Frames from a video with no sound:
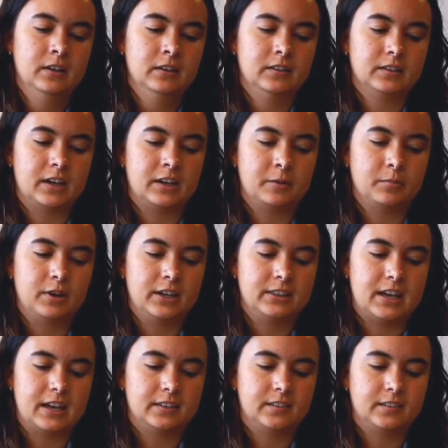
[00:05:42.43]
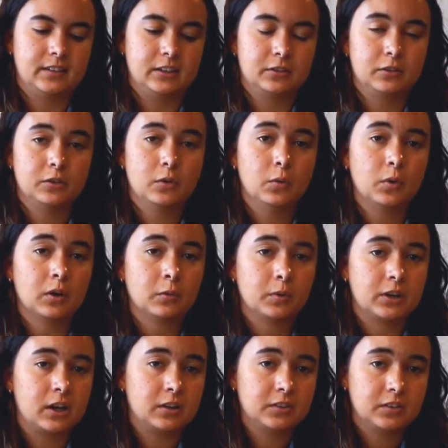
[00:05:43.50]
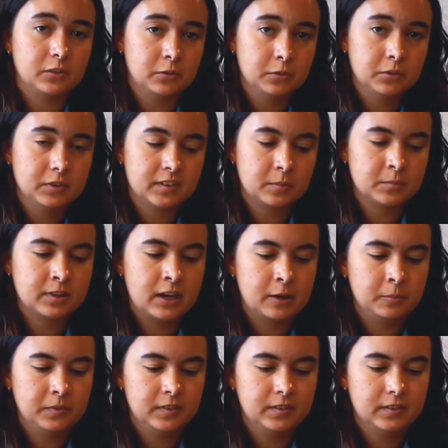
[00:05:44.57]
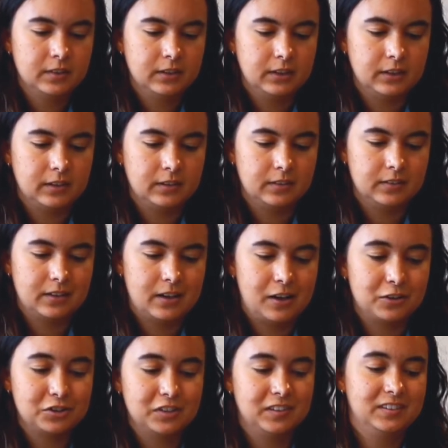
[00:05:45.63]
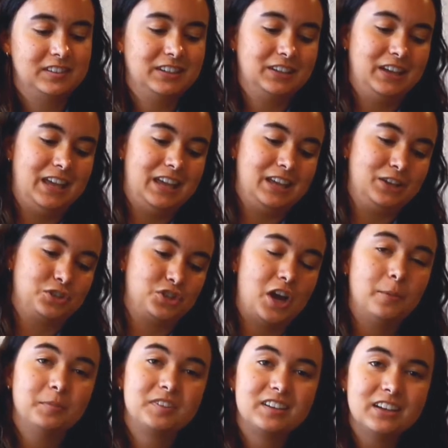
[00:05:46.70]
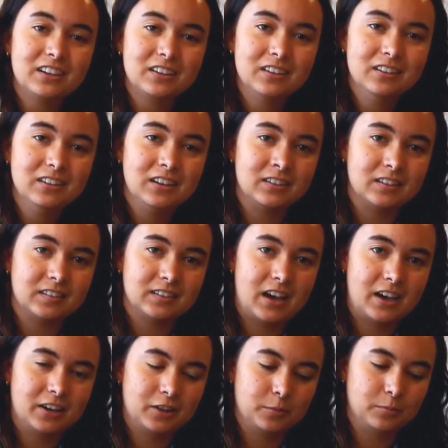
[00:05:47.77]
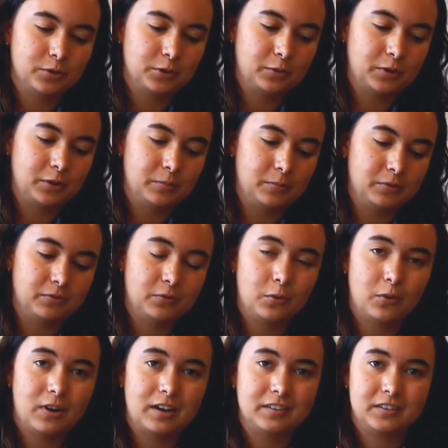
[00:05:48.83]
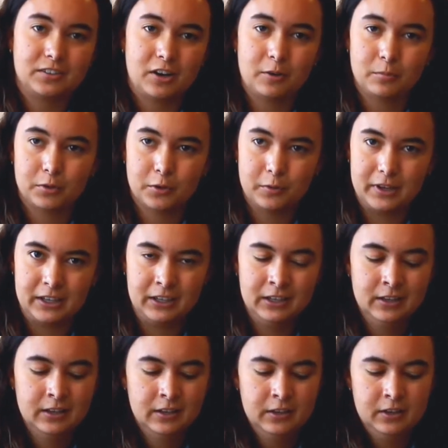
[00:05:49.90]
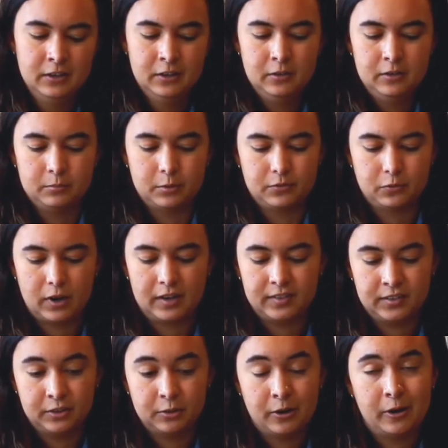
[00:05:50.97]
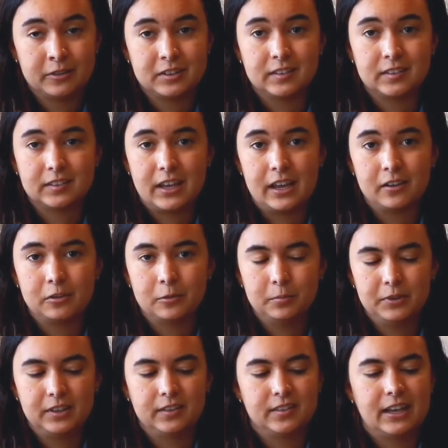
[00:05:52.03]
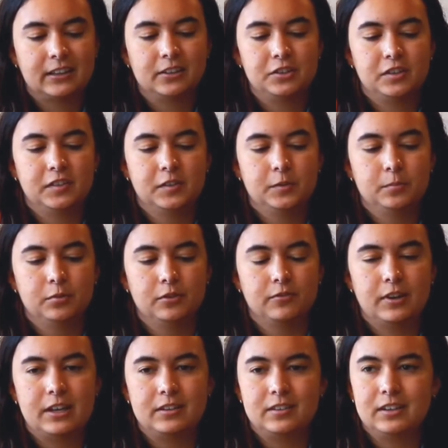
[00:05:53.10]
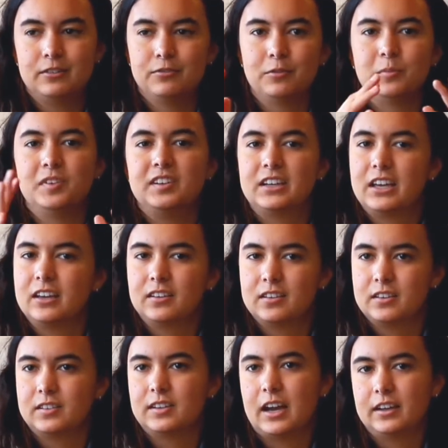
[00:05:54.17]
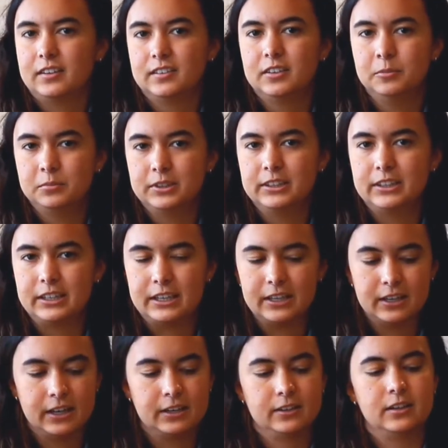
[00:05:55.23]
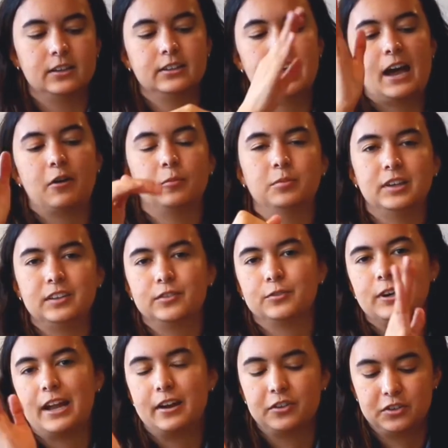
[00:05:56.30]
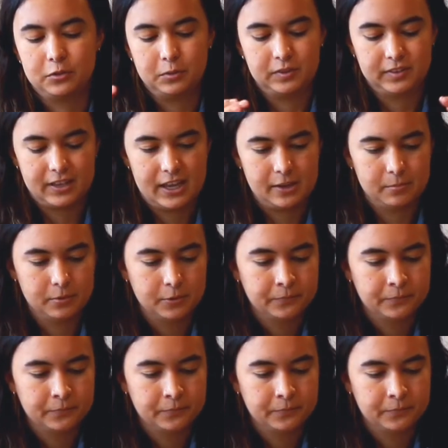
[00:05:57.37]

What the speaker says: to kind of break that seal. Or what I'll do sometimes is I'll just stick a chopstick in the side of the brewer before I start brewing, before I zero out the scale, because that'll just prevent it from sticking to the sides completely and allow a place for air to escape.